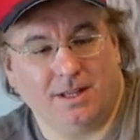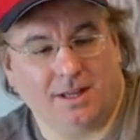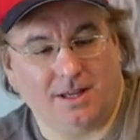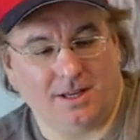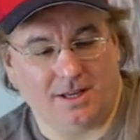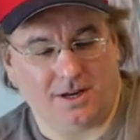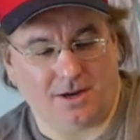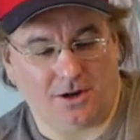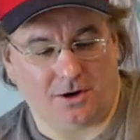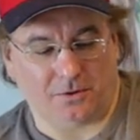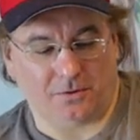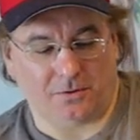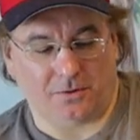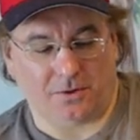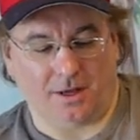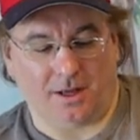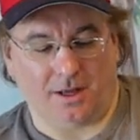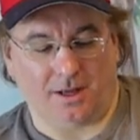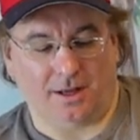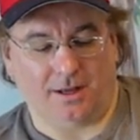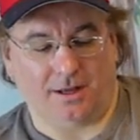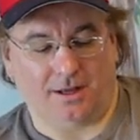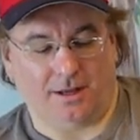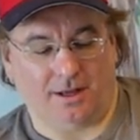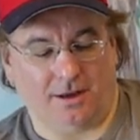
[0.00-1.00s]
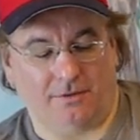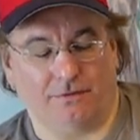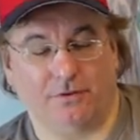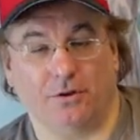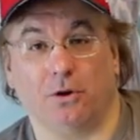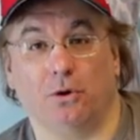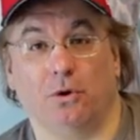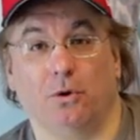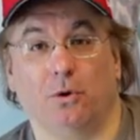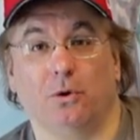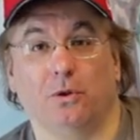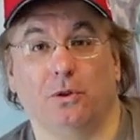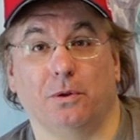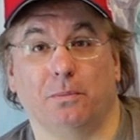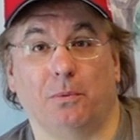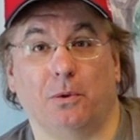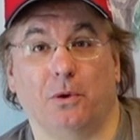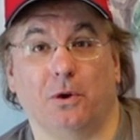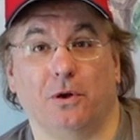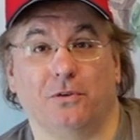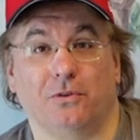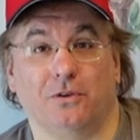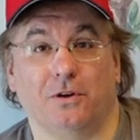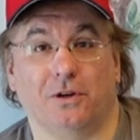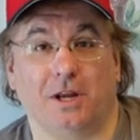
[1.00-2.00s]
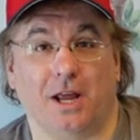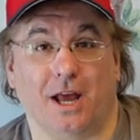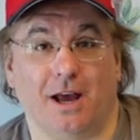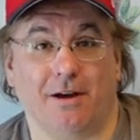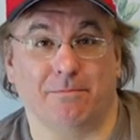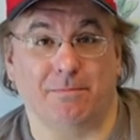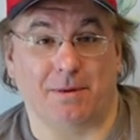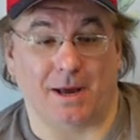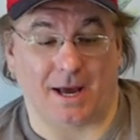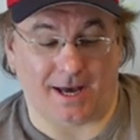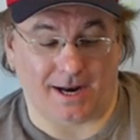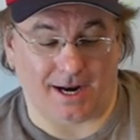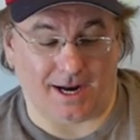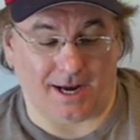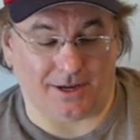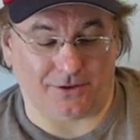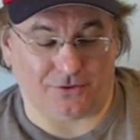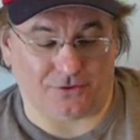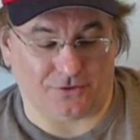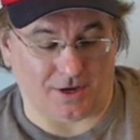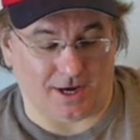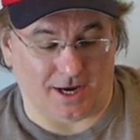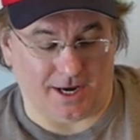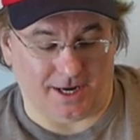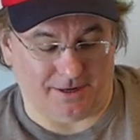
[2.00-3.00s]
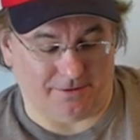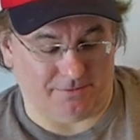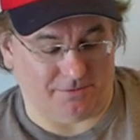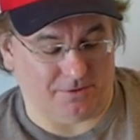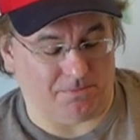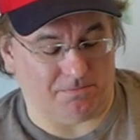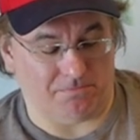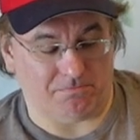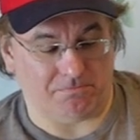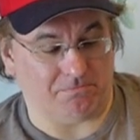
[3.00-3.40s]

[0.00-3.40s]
you know, if you're an older person and you have bad eyesight,